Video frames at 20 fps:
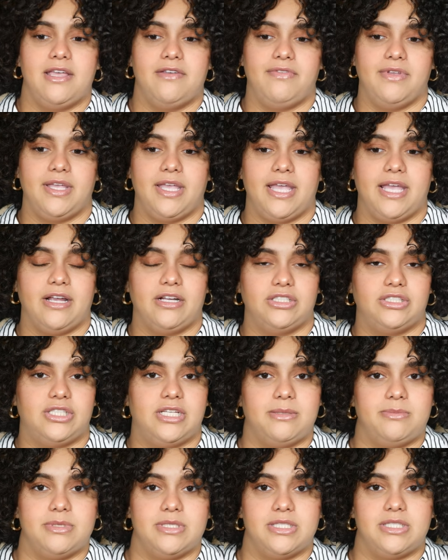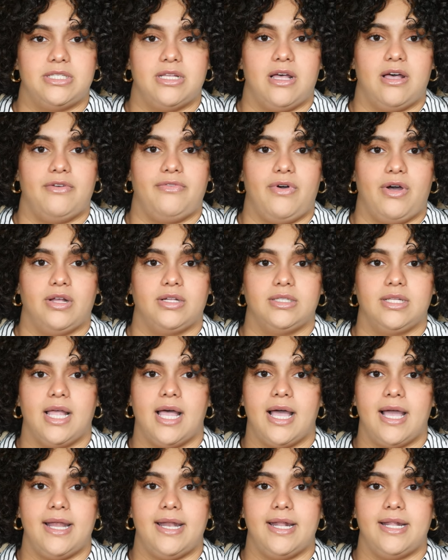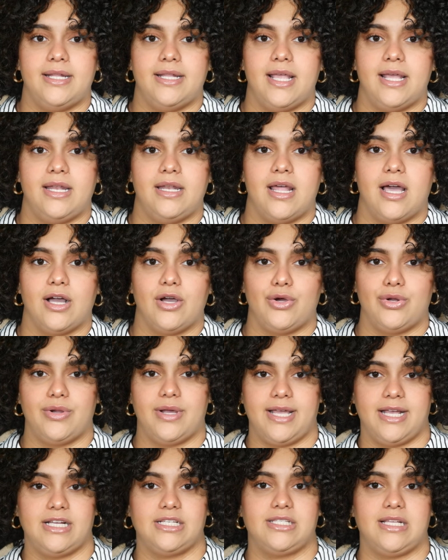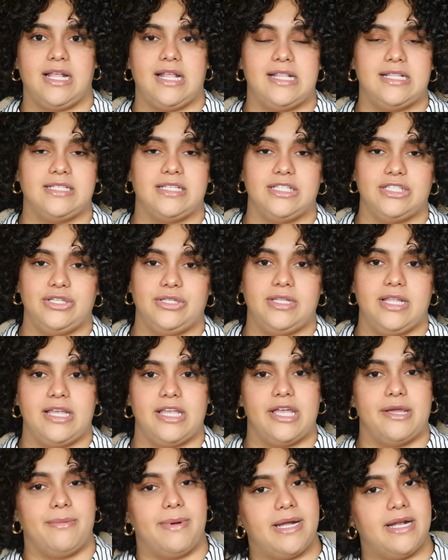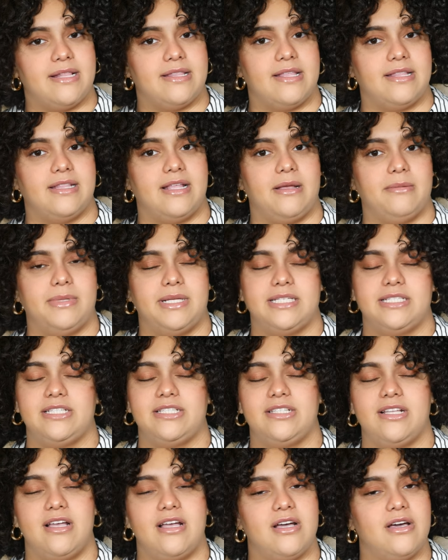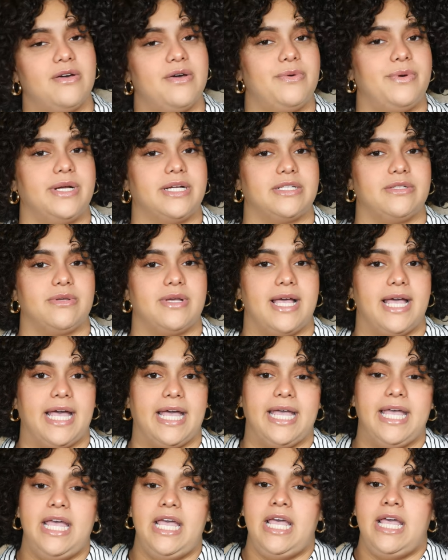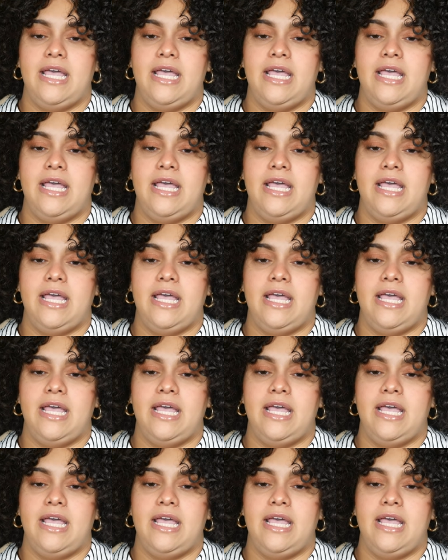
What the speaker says: giving hair tips and stuff online and then not go to a hairstylist because you think you're better than them. That's just not how it works, okay?